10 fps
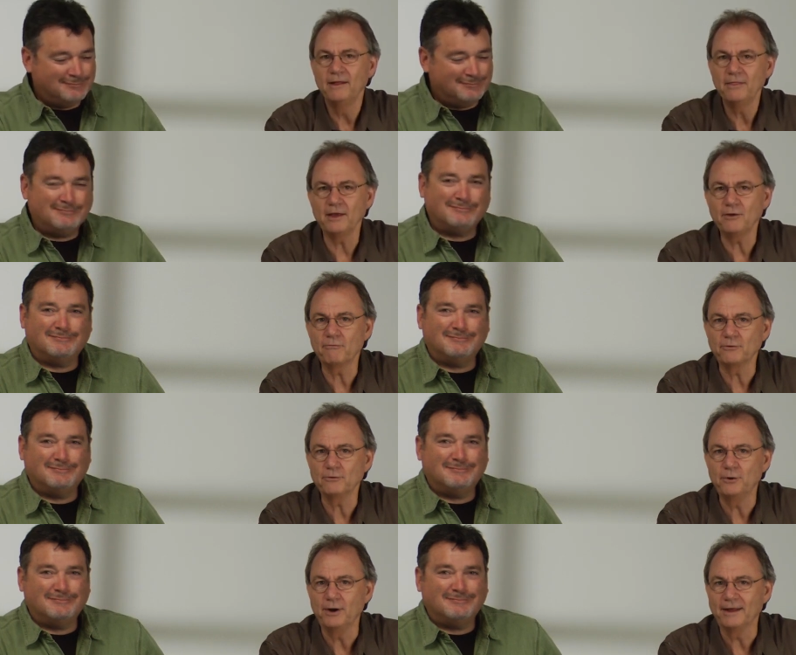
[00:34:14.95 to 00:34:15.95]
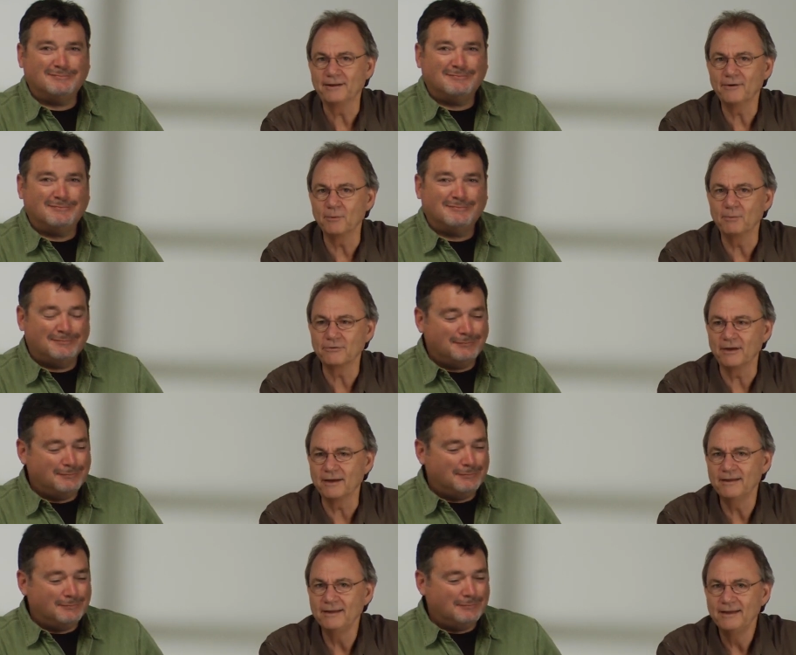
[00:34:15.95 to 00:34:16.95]
Speaker 1: thank you for tuning in. Herb was
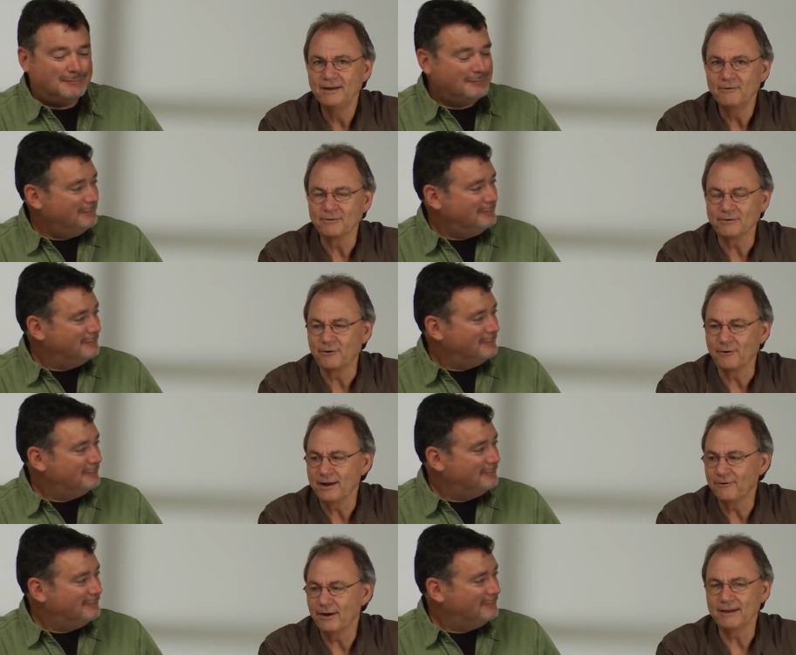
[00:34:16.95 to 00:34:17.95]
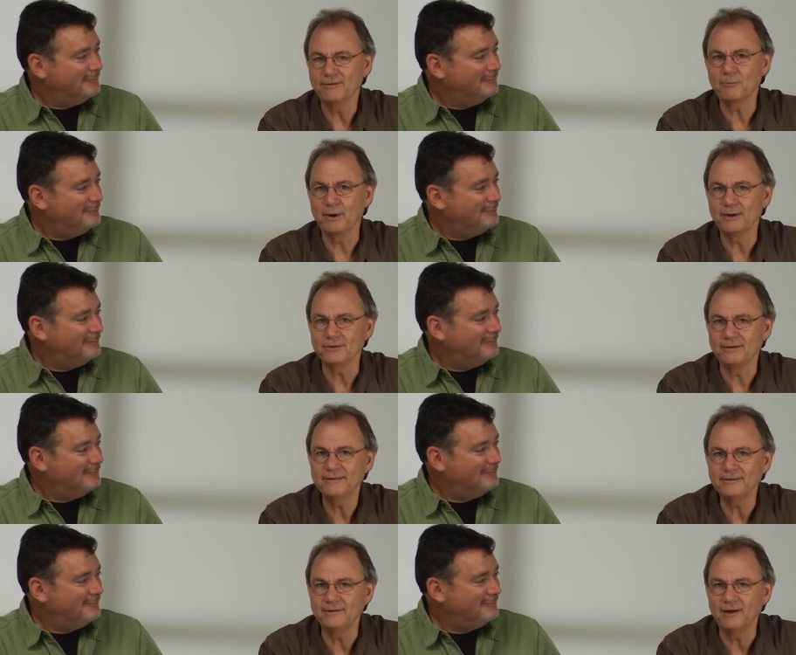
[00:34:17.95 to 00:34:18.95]
a, was a great, great inspiration
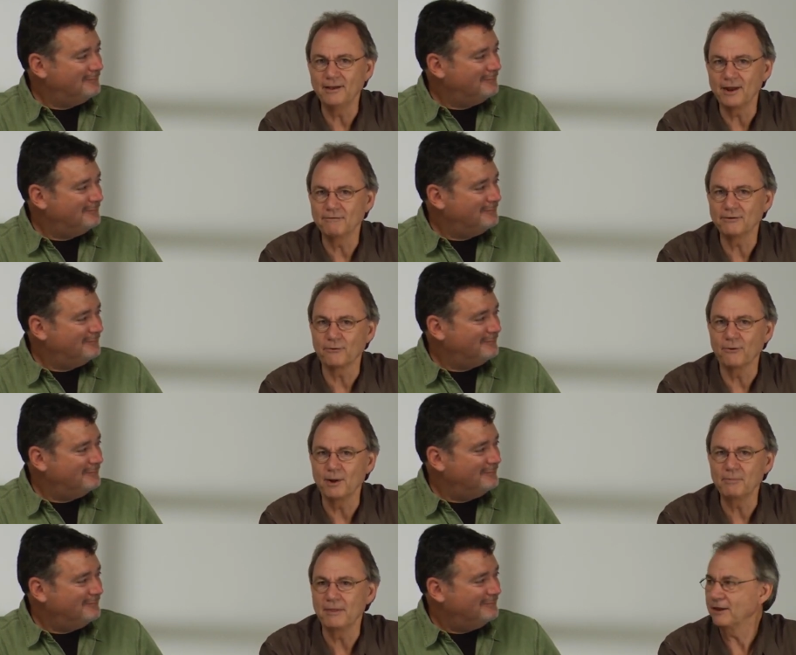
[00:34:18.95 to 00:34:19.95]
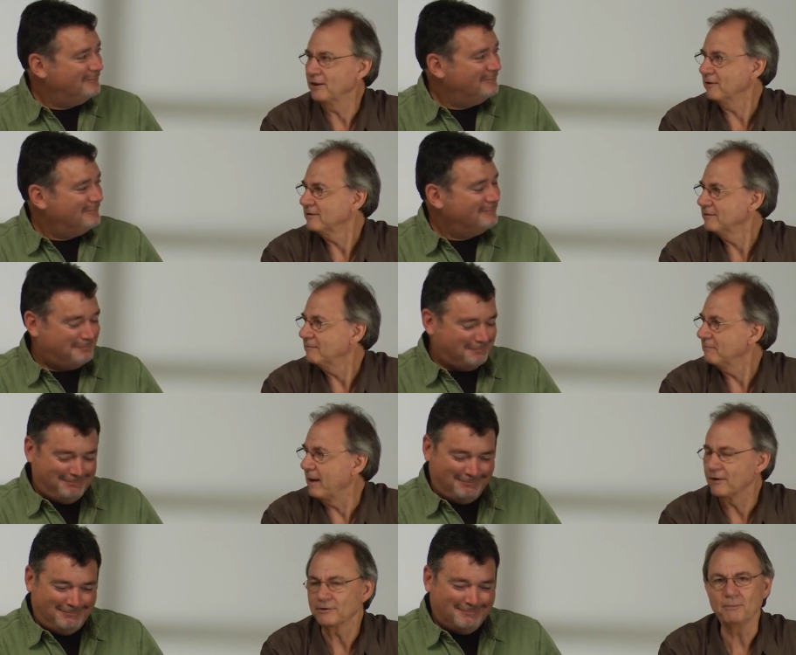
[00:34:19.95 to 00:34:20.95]
to a lot of us growing up in that little
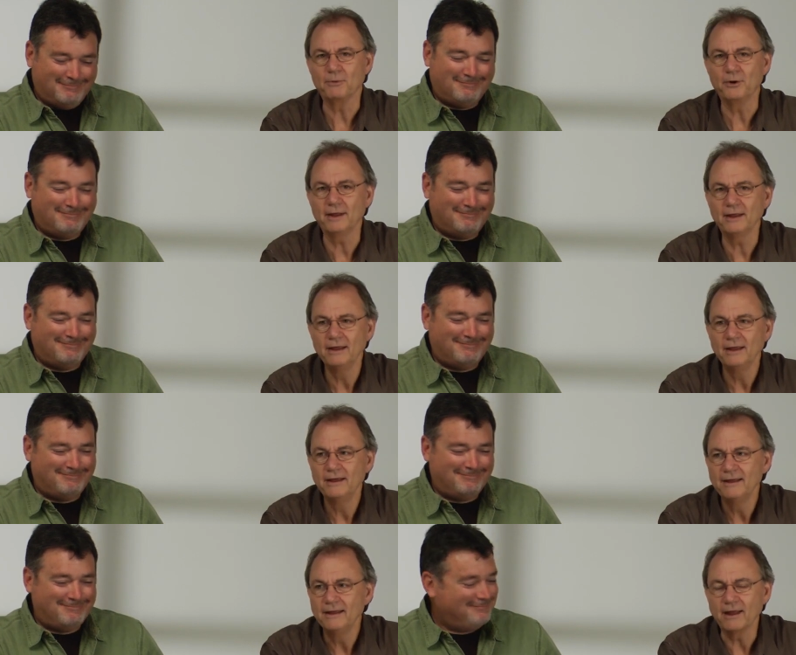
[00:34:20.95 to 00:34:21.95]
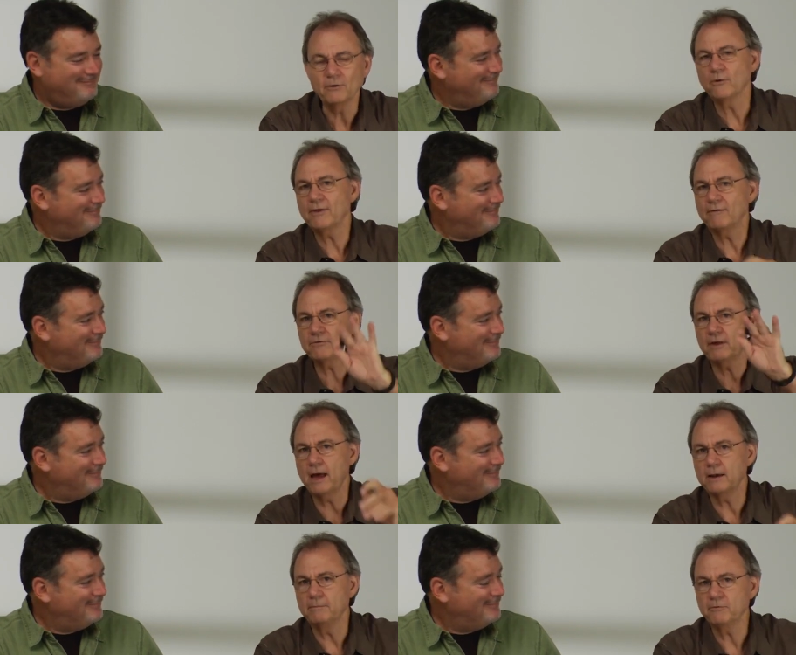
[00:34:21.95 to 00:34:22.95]
mountain community. And of course, I have to say
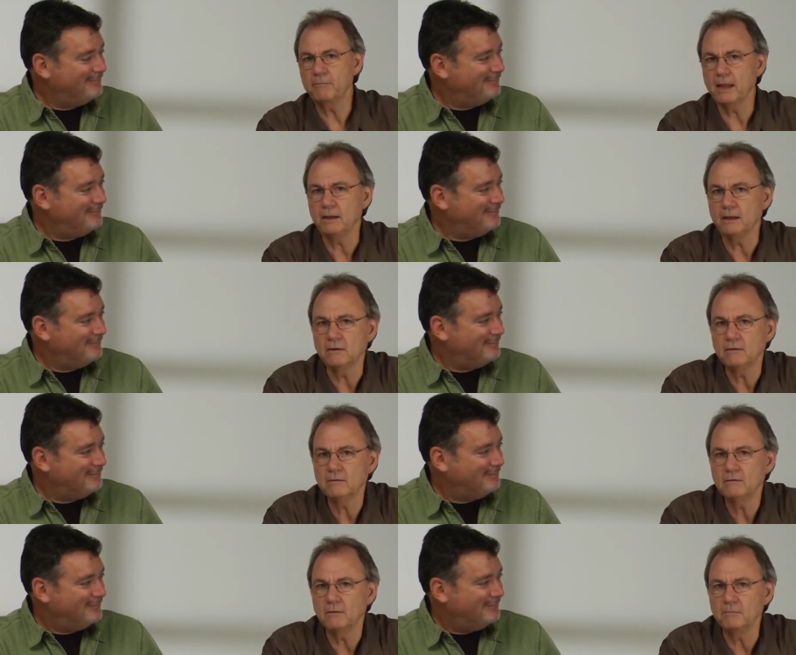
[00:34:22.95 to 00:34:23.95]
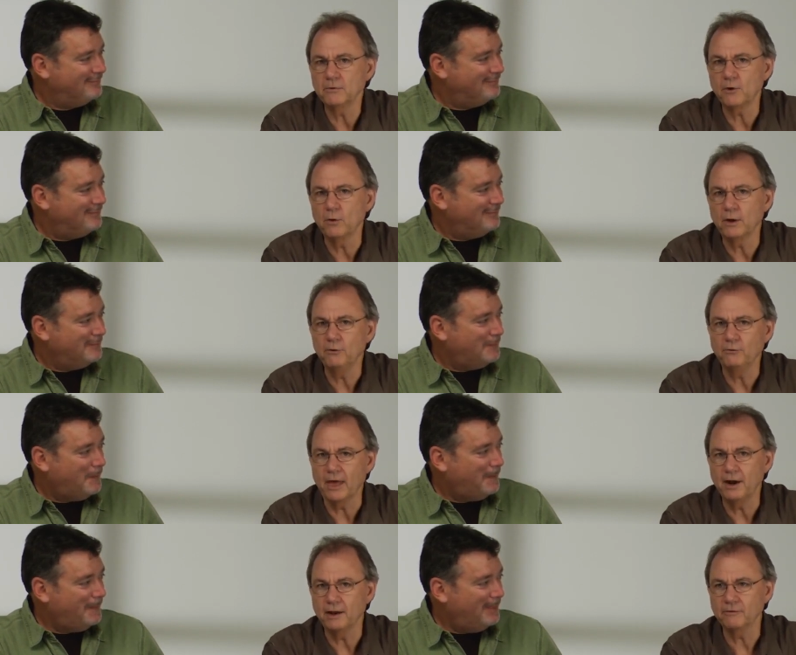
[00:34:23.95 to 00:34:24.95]
hi to Miss Mandy in Muskogee, who's
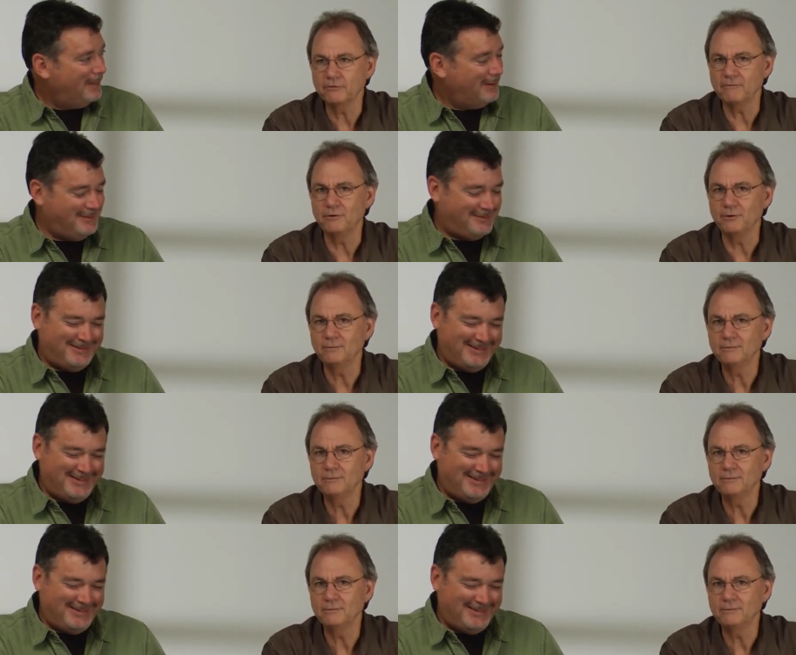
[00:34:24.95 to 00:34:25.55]
editing this afternoon.